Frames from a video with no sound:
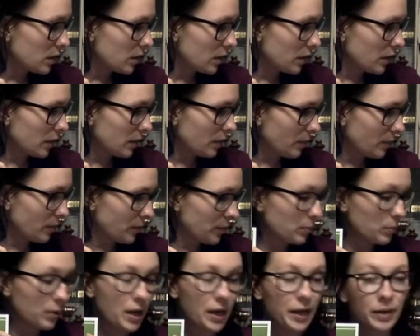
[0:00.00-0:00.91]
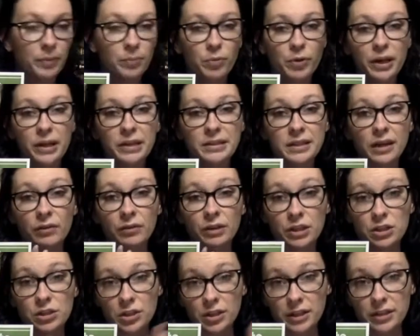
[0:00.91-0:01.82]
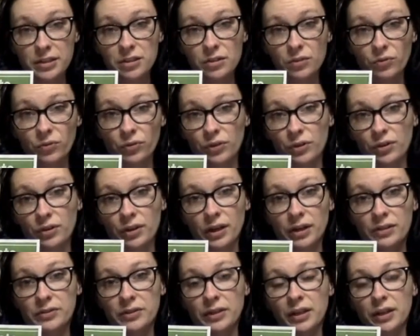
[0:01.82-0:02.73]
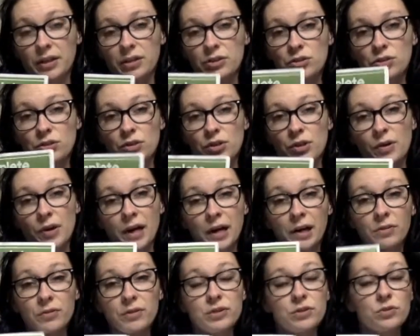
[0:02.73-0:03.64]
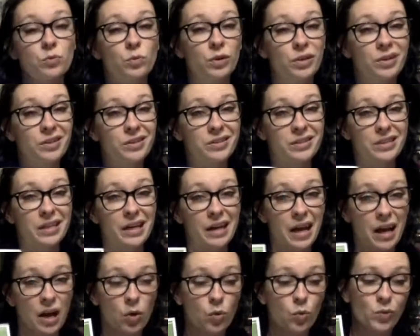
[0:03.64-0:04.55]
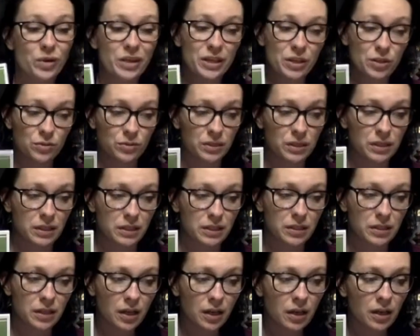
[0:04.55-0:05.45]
I'm going to kind of break down each lesson for you guys and kind of show you how this works and how we used it.